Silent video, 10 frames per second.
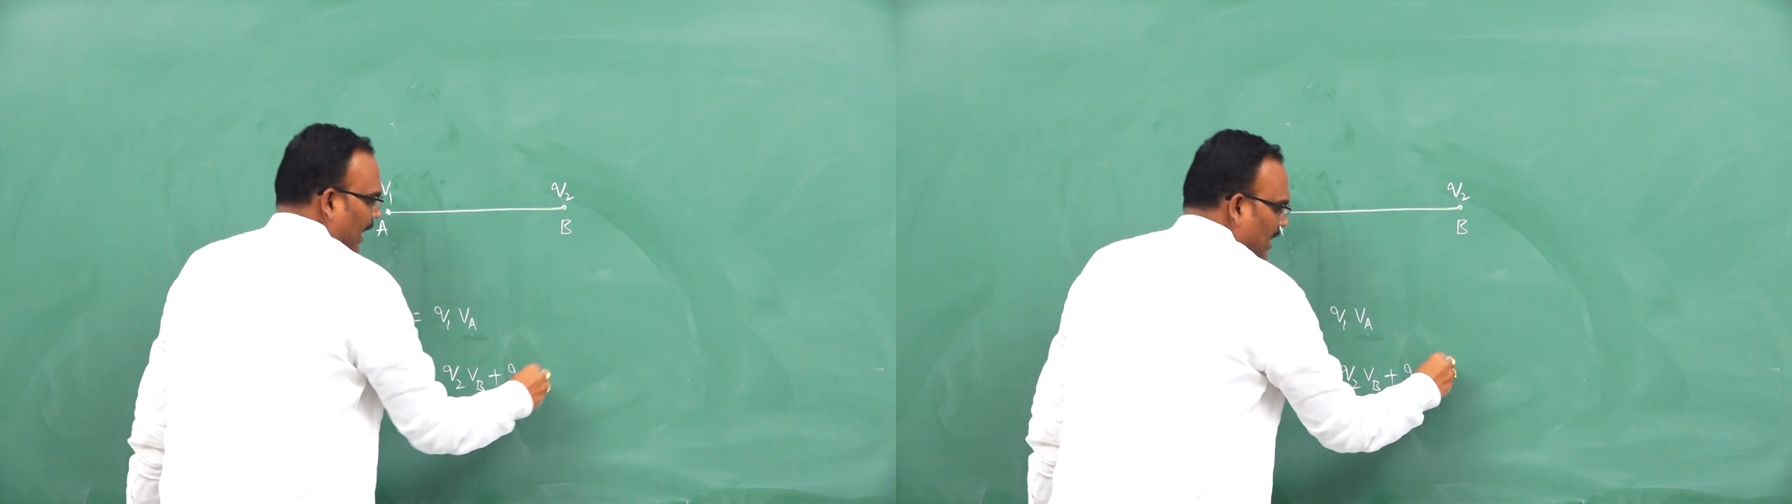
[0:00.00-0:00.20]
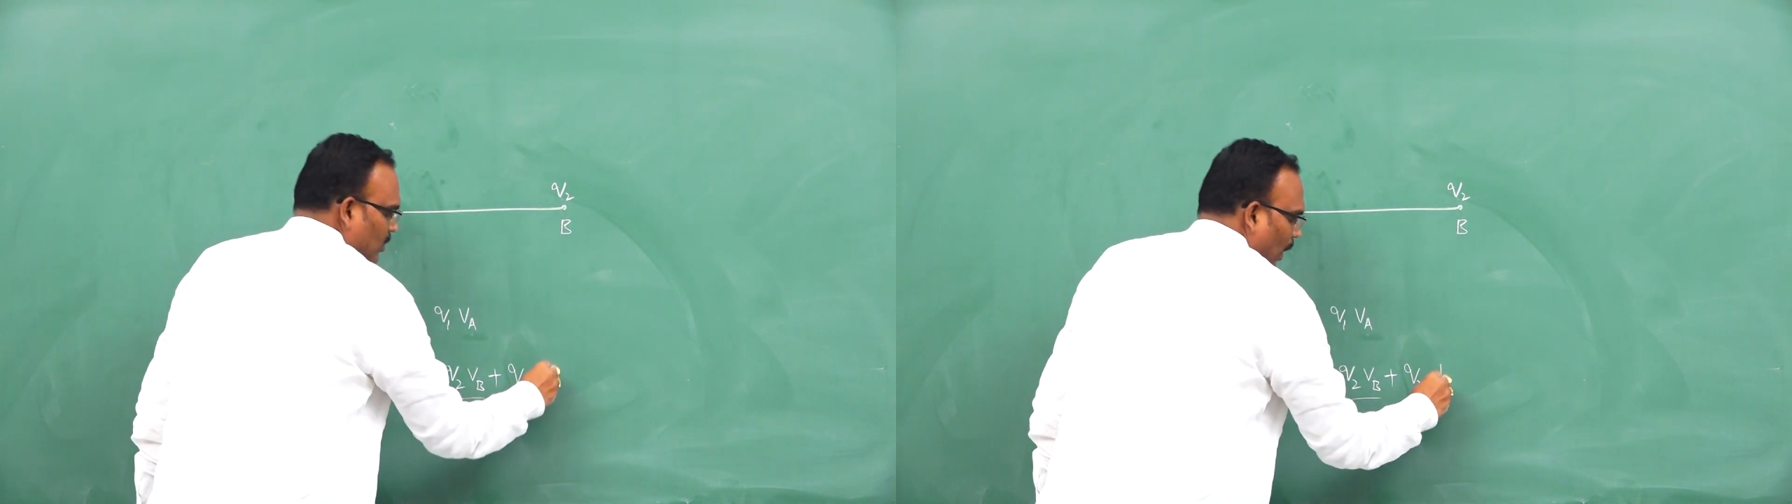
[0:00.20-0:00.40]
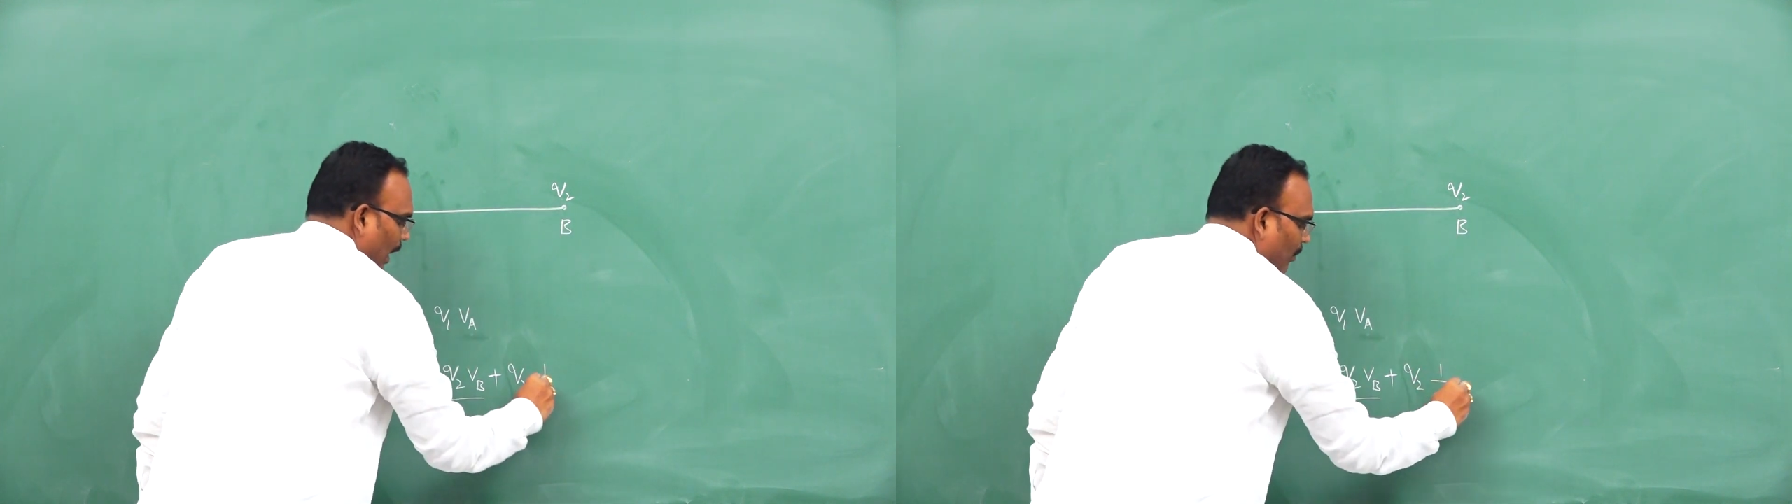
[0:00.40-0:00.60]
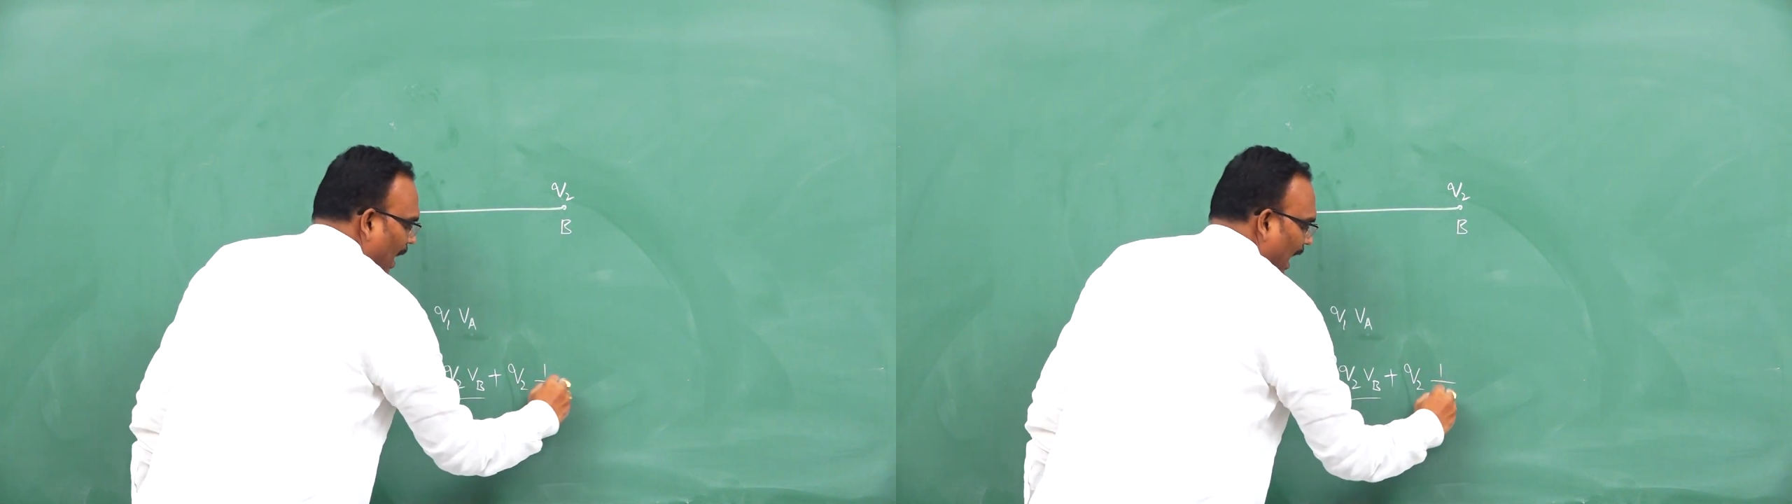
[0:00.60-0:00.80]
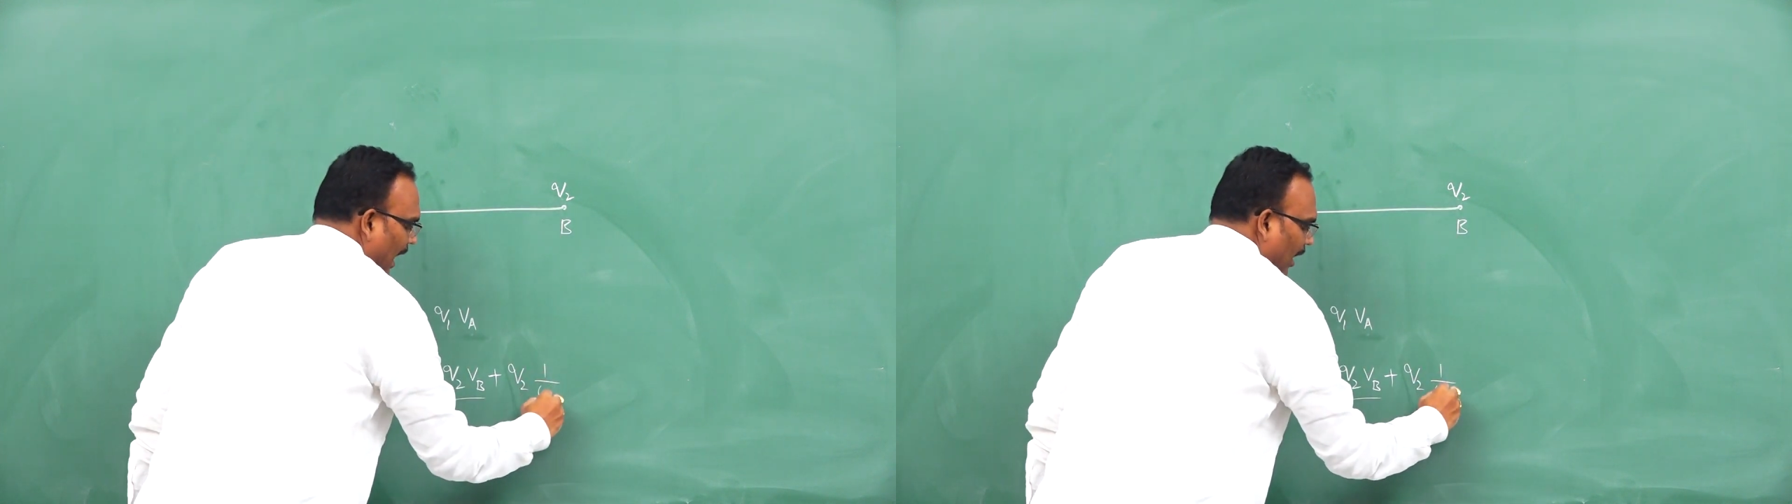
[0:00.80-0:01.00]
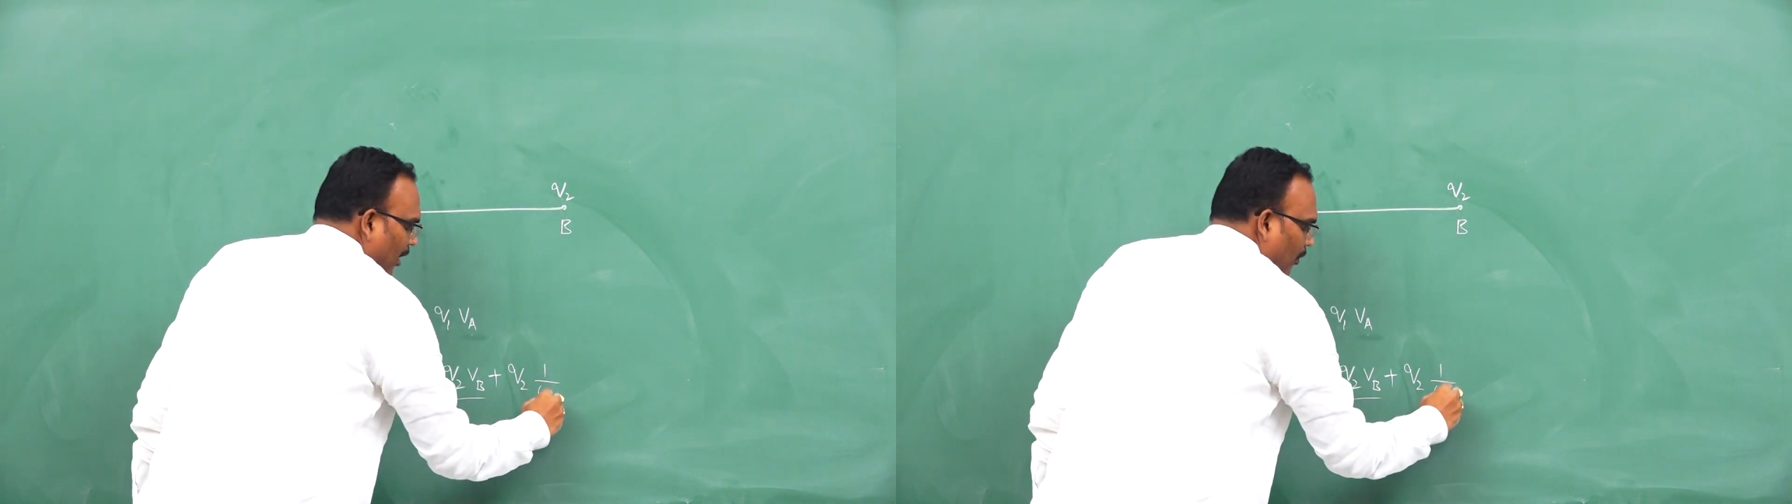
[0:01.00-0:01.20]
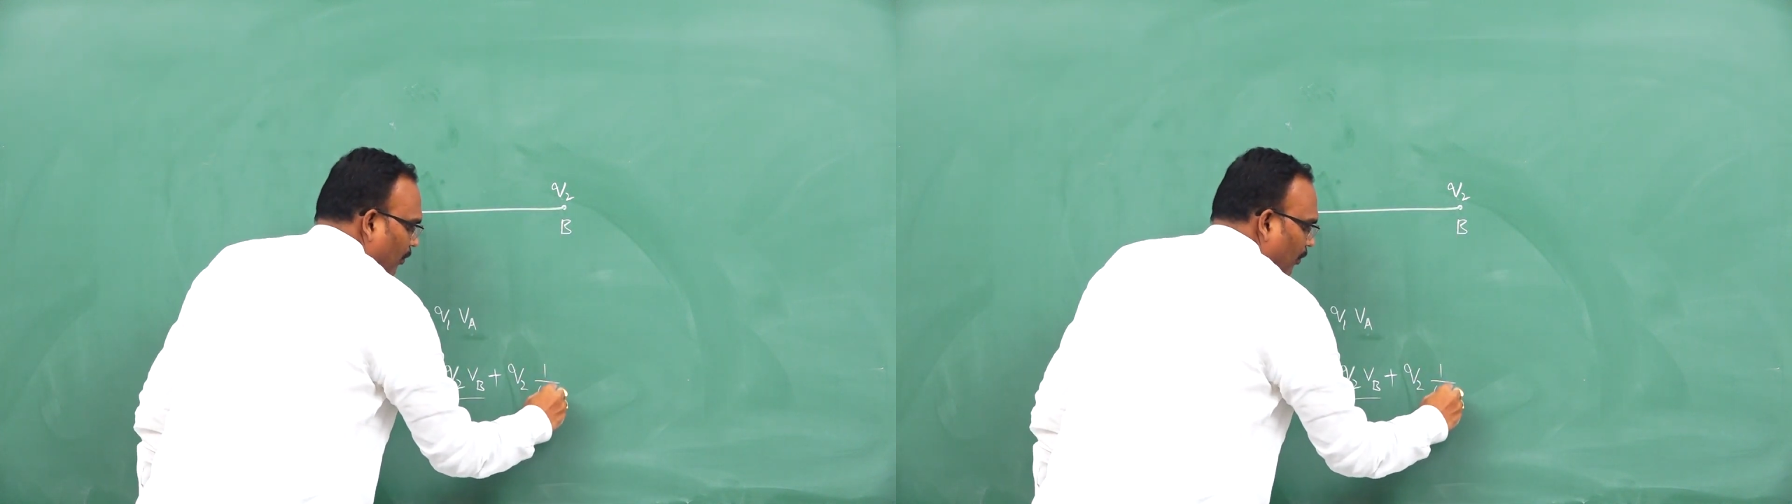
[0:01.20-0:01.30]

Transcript: is 1 by